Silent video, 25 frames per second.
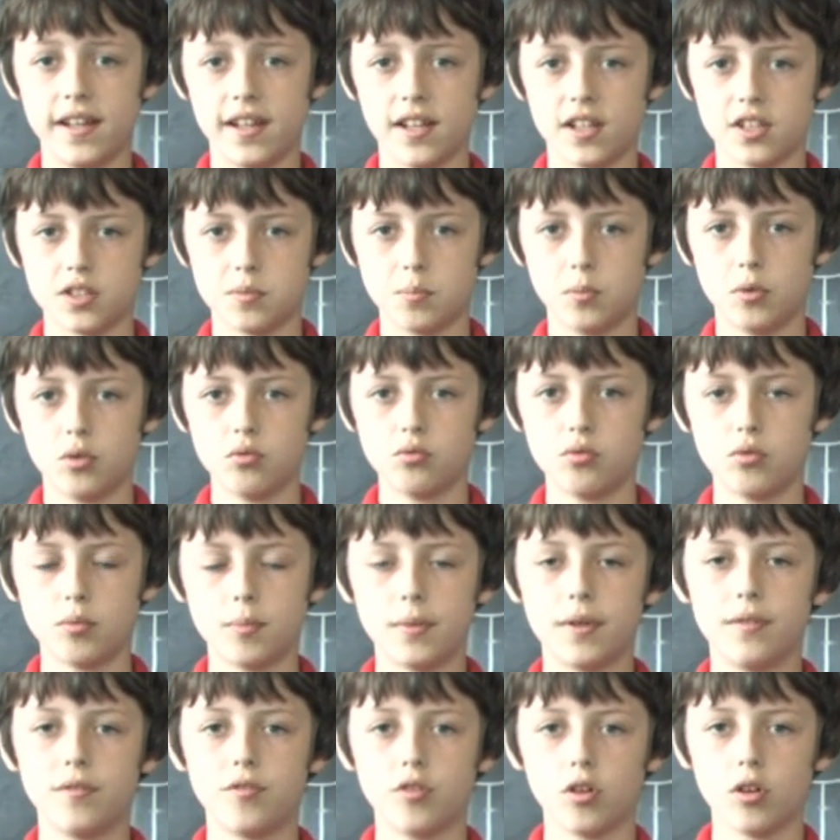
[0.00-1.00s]
A small
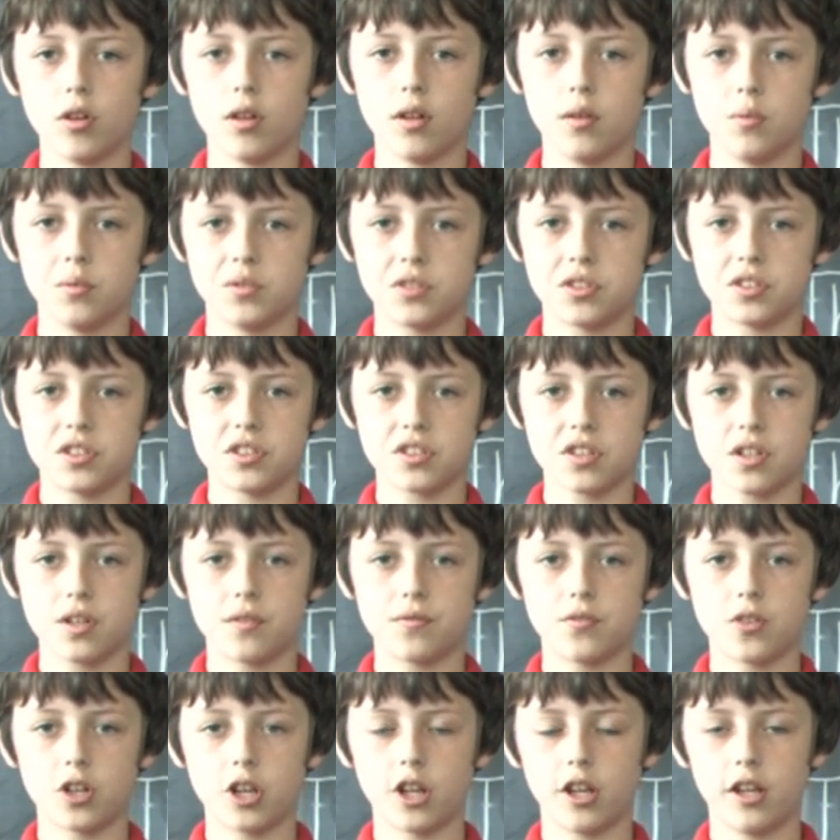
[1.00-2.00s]
Roman fortlet was
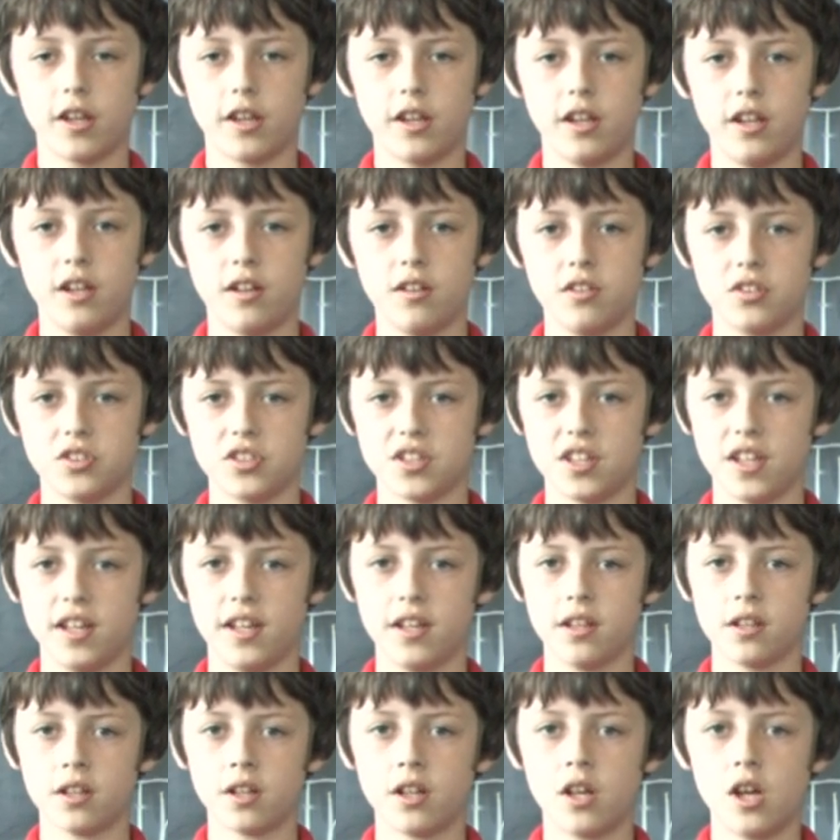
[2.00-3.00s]
discovered in Kinneil Estate.
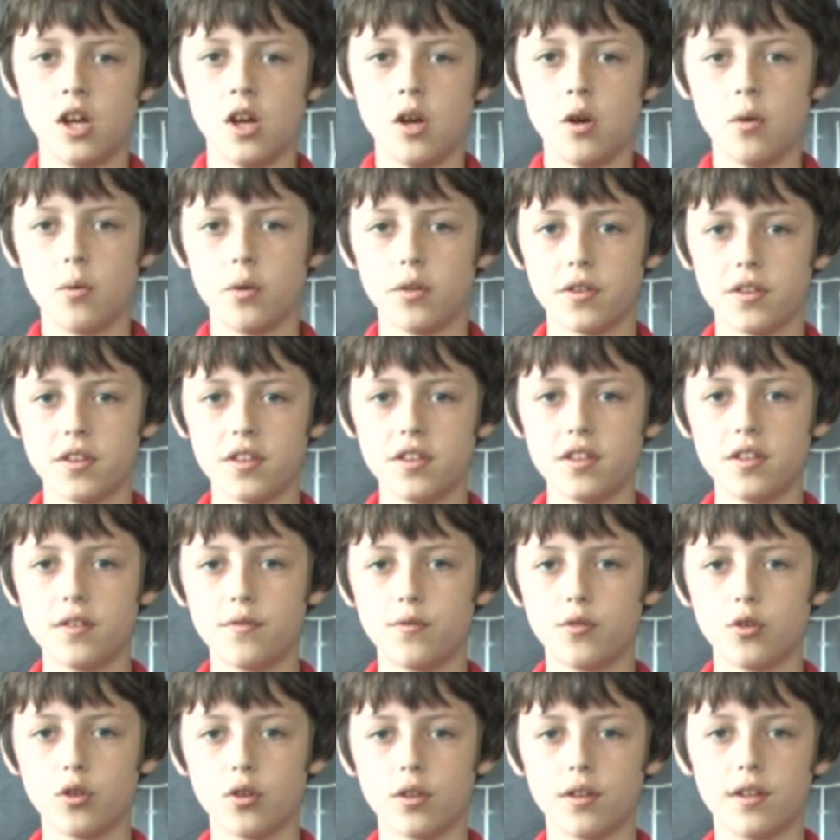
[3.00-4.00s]
Within the
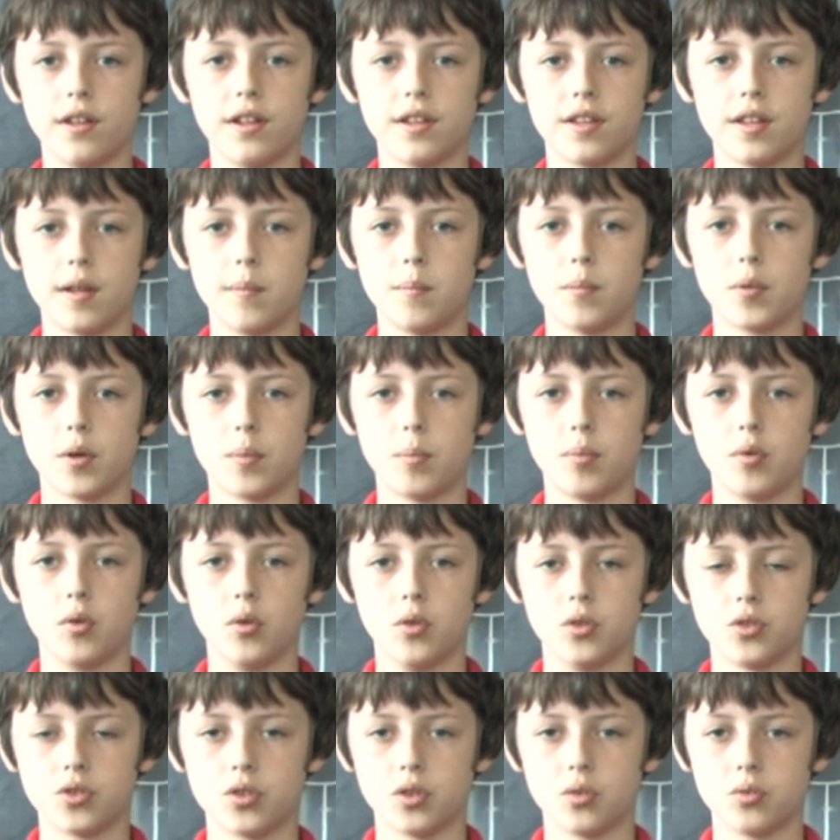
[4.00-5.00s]
fortlet, timber
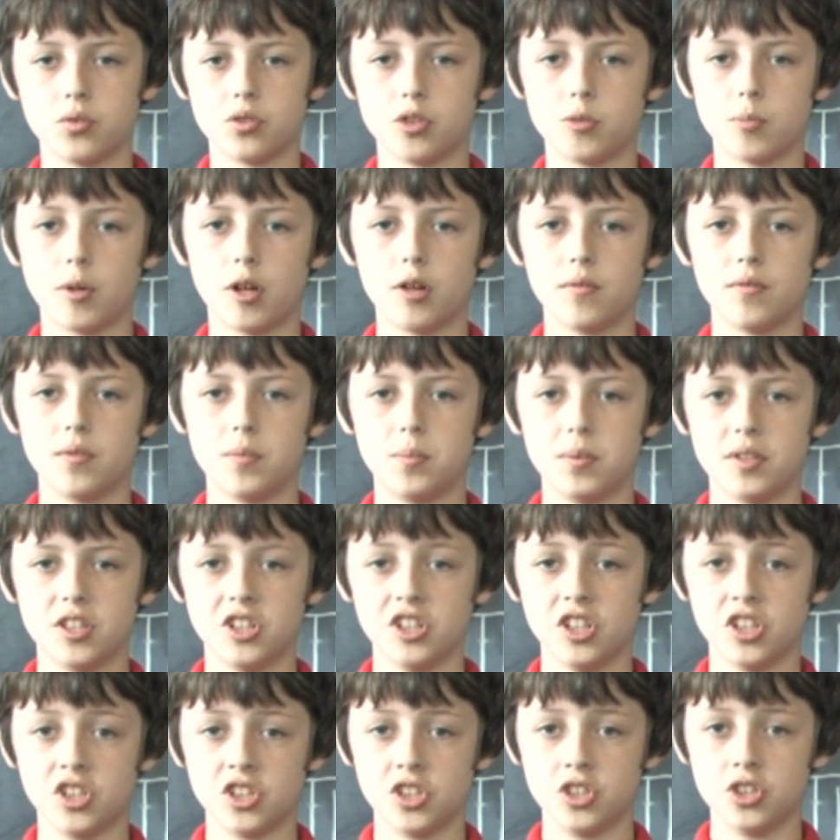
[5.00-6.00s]
posts also marked the
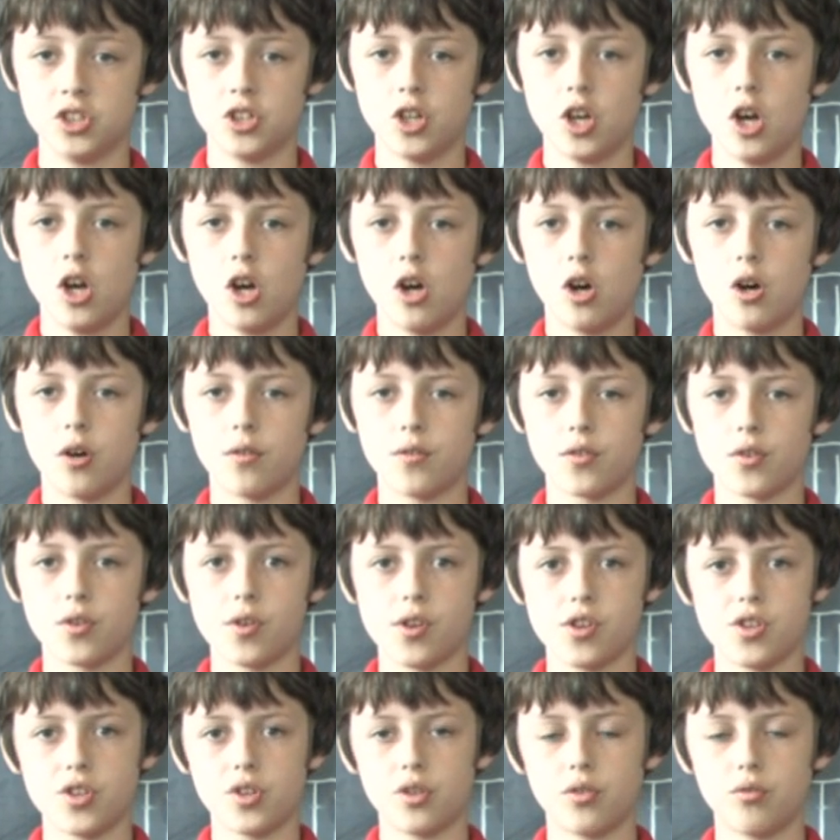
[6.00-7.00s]
positions of
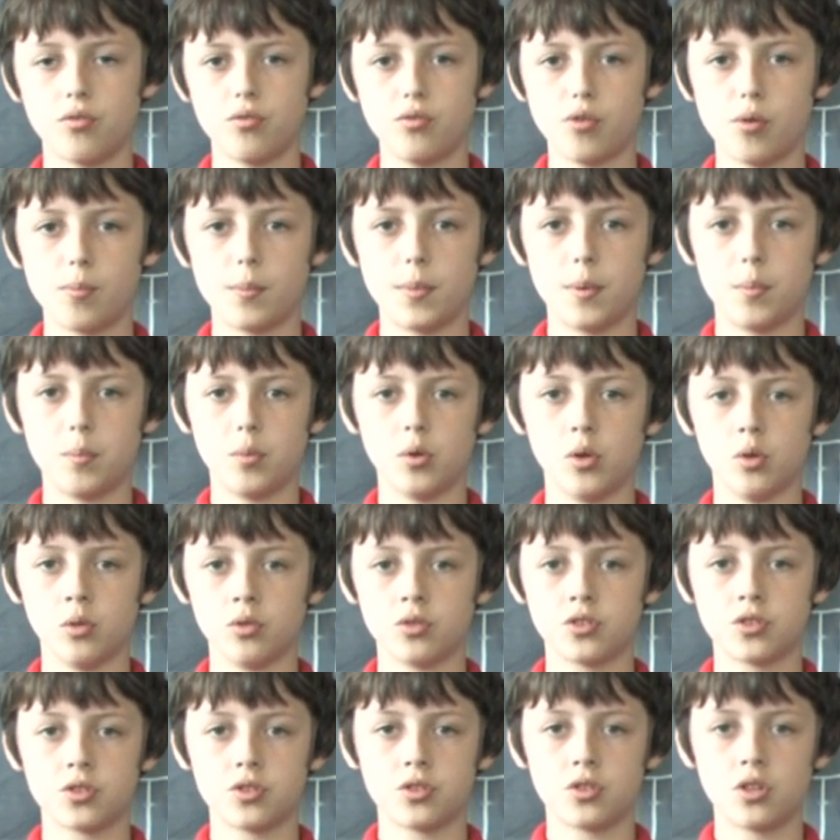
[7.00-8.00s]
original Roman
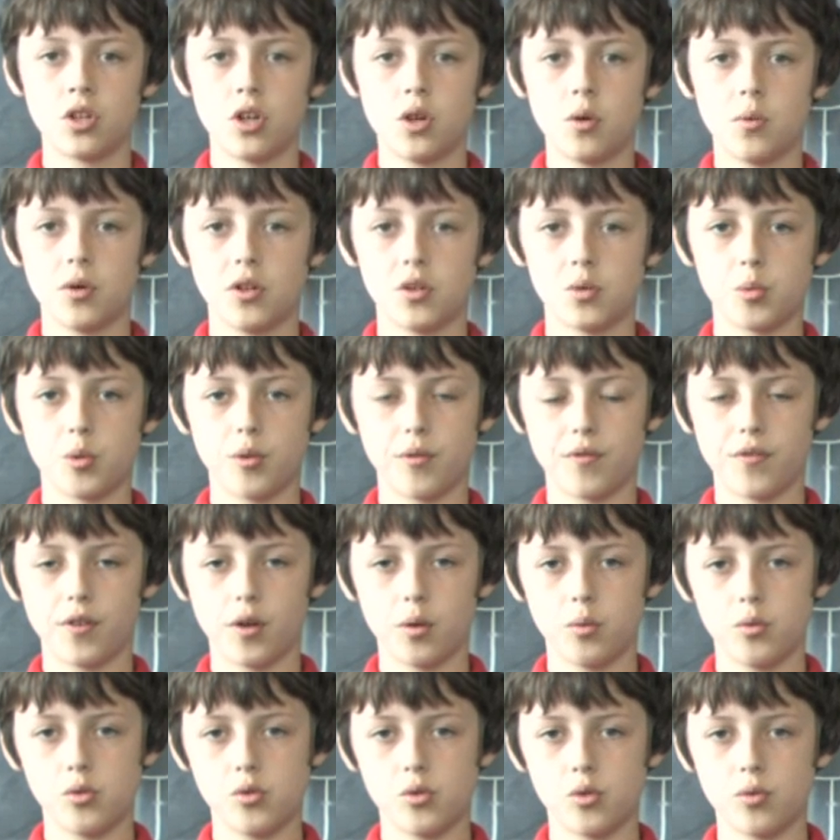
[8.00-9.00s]
posts, which were
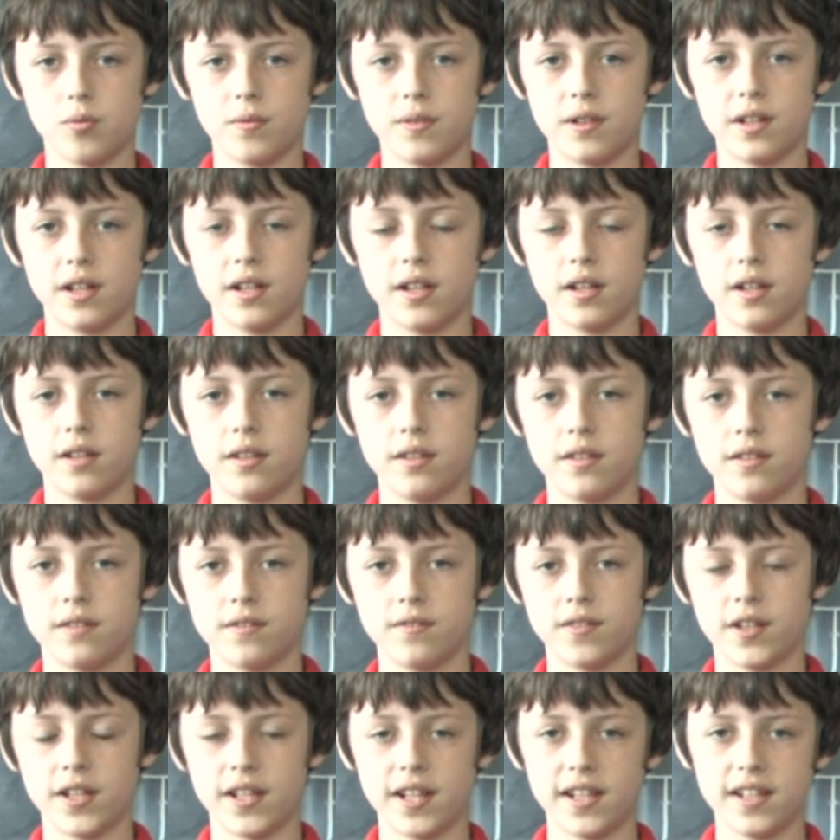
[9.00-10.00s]
found during
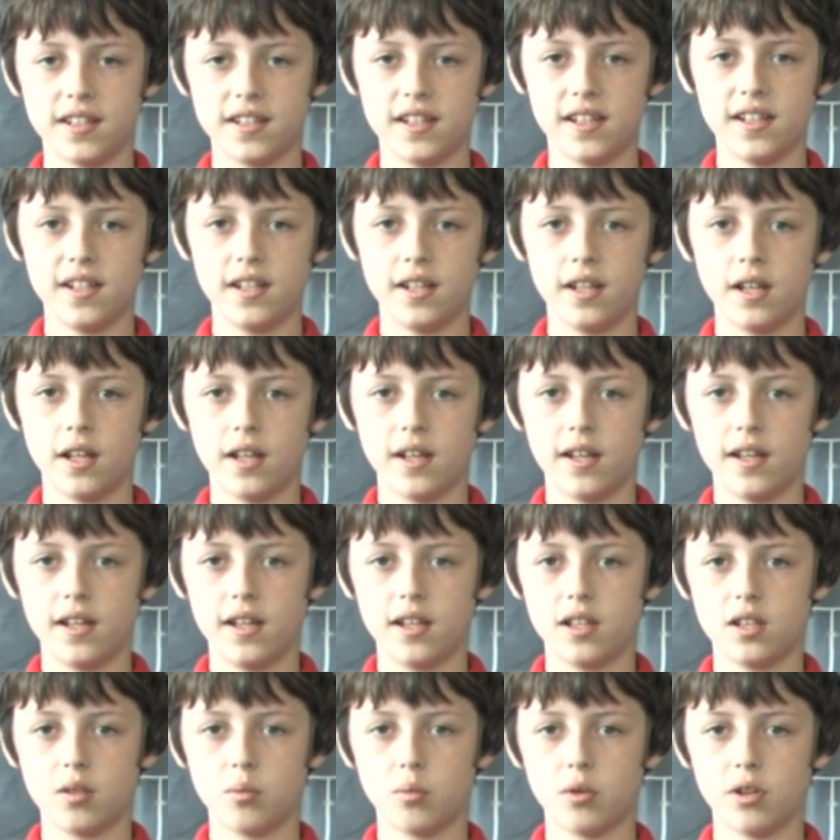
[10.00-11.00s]
the nineteen
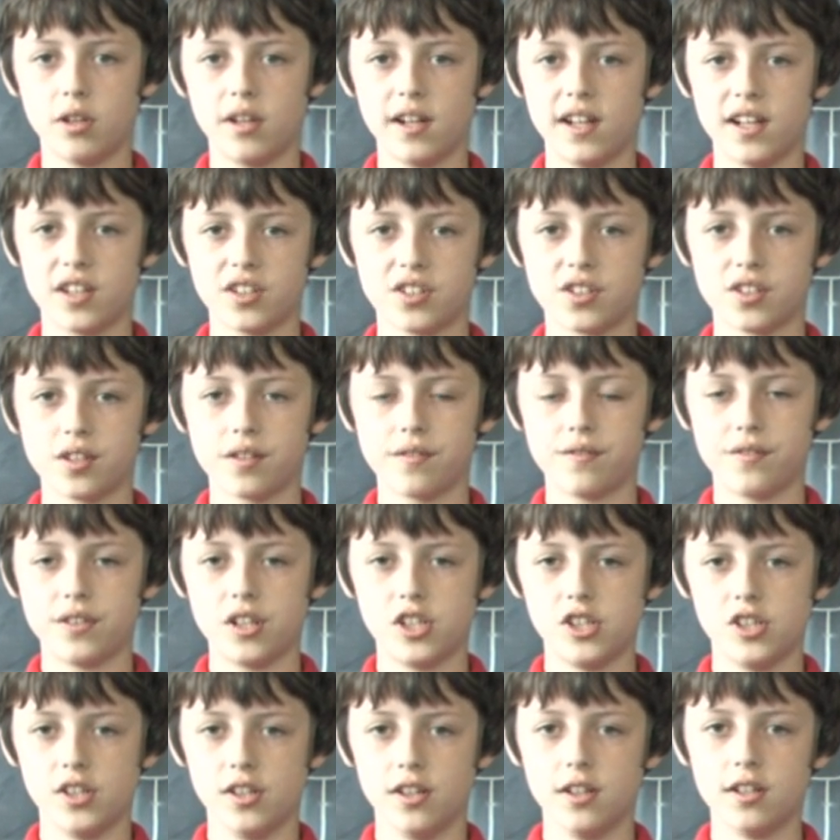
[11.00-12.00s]
eighty-one
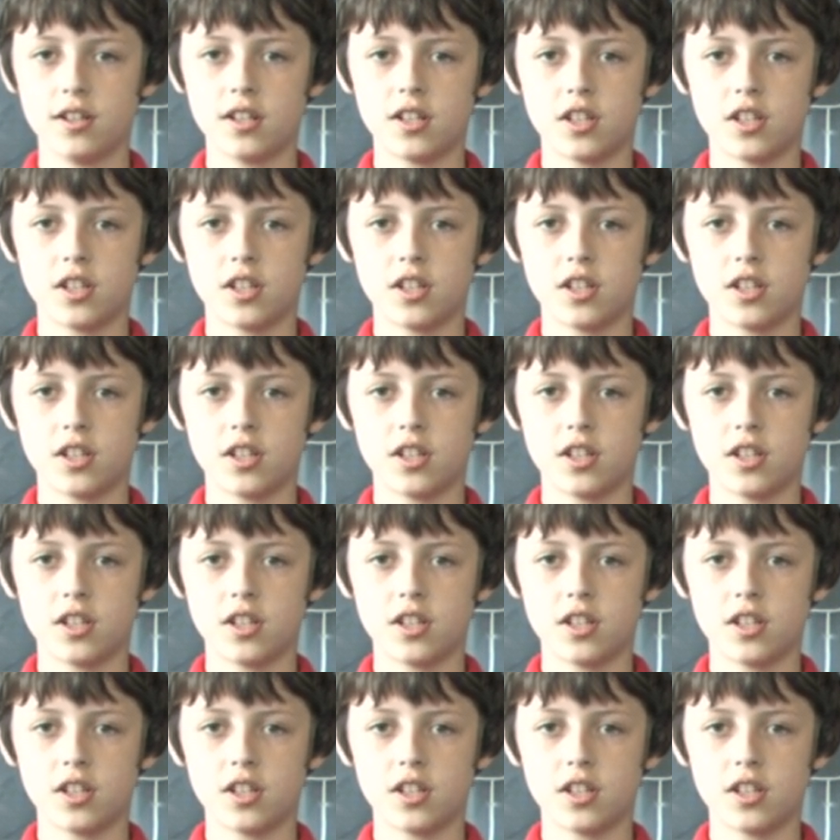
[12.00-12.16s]
excavation.